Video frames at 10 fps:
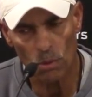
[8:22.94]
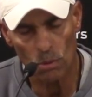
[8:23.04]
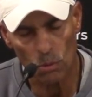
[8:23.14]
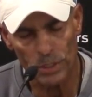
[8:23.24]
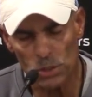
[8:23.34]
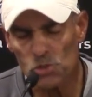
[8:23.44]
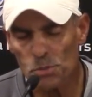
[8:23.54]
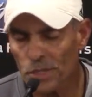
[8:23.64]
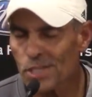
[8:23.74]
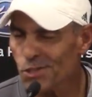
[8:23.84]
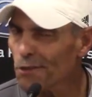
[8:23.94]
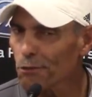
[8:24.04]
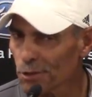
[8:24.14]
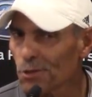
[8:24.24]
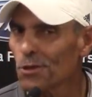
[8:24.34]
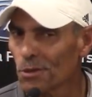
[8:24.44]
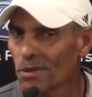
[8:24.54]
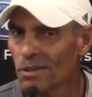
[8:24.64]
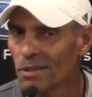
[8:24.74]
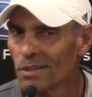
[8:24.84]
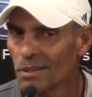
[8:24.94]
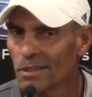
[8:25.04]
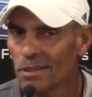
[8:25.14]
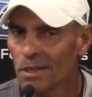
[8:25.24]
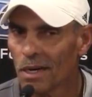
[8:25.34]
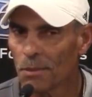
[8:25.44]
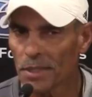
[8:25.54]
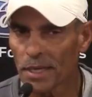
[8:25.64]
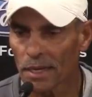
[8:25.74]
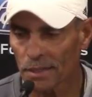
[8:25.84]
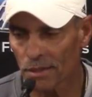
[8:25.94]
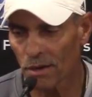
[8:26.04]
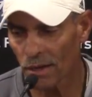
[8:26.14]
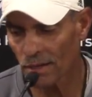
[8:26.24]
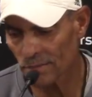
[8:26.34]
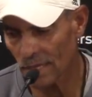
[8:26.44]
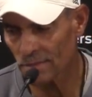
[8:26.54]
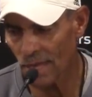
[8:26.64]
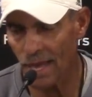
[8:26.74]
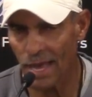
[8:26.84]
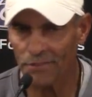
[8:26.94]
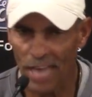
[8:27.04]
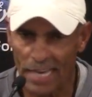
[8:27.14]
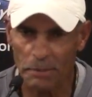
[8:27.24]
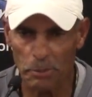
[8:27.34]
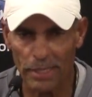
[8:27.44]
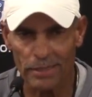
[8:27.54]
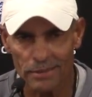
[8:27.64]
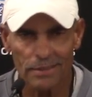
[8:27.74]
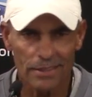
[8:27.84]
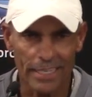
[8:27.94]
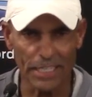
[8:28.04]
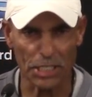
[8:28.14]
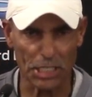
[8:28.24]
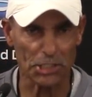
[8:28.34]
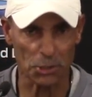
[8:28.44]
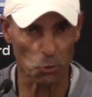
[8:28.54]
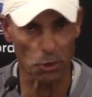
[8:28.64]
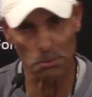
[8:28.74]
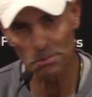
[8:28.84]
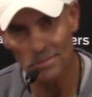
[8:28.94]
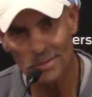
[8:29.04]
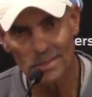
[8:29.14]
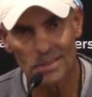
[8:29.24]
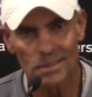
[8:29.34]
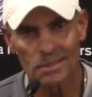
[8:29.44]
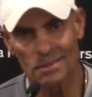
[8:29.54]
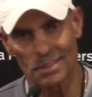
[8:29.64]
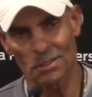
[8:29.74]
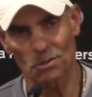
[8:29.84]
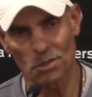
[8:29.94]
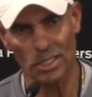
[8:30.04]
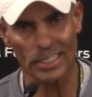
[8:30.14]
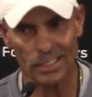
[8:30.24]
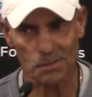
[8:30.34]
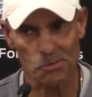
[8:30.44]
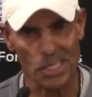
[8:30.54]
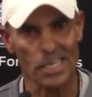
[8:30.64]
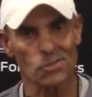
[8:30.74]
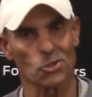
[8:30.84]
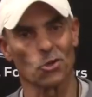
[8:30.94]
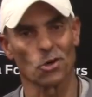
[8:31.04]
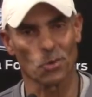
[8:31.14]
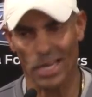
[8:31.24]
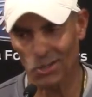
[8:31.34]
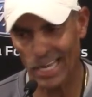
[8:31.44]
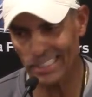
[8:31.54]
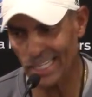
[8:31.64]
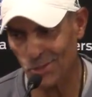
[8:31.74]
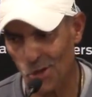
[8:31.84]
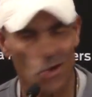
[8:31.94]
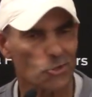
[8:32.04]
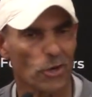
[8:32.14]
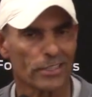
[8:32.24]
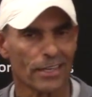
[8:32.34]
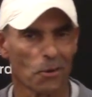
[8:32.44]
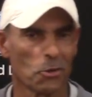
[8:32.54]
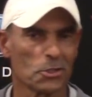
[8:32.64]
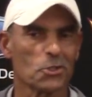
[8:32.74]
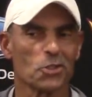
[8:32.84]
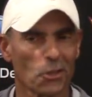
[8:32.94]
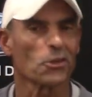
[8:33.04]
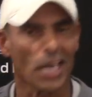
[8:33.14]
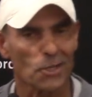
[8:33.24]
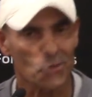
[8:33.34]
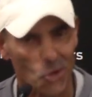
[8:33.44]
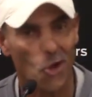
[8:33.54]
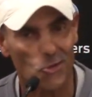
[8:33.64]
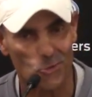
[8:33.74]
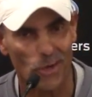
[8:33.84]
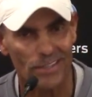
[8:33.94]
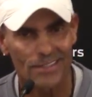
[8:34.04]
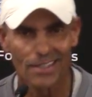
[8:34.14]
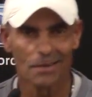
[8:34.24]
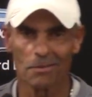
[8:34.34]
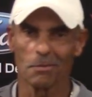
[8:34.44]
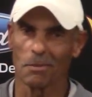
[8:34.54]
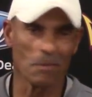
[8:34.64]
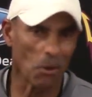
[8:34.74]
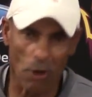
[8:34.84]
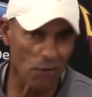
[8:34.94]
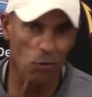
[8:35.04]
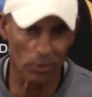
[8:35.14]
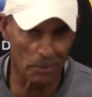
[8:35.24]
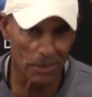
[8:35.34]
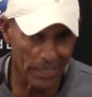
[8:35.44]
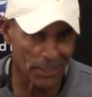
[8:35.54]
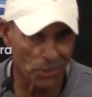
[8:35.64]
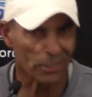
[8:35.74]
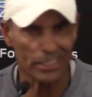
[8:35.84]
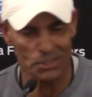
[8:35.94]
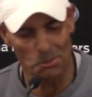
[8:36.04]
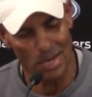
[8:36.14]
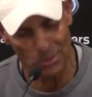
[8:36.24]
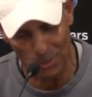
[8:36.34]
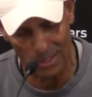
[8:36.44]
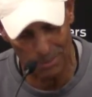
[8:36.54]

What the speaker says: we do some things different too. I mean, I've kind of been in the kitchen with them, you know, looking at some things and going, well, I don't like that sauce right there. I want this other kind of sauce, right? My wife won't let me get in her kitchen, by the way,